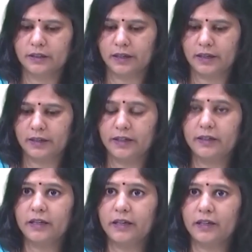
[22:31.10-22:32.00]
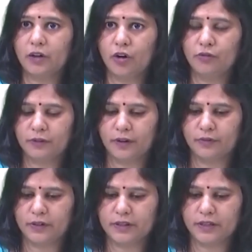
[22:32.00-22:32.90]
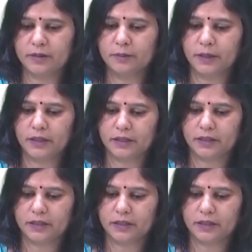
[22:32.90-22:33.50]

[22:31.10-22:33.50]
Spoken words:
tell detail of everything, but